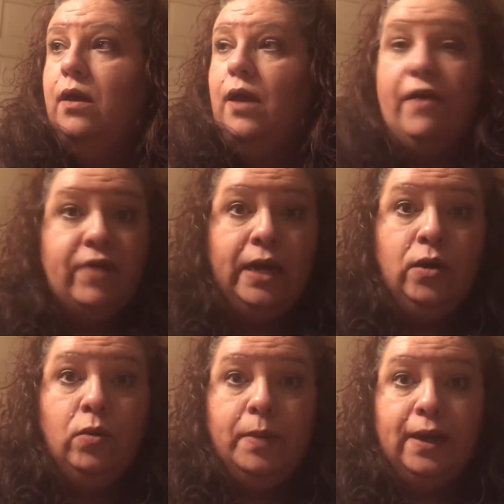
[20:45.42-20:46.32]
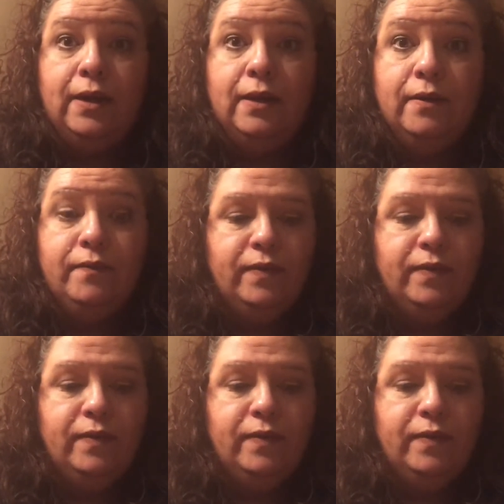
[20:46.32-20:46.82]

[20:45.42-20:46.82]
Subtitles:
I've got nobody.